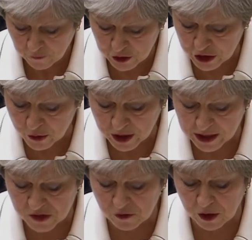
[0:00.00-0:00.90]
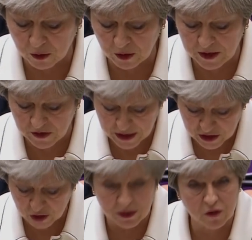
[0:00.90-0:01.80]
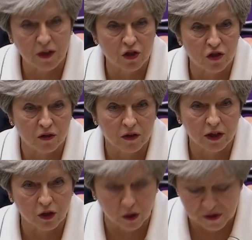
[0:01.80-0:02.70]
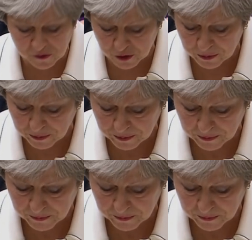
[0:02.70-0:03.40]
for the UK's role in the NATO intervention in Kosovo.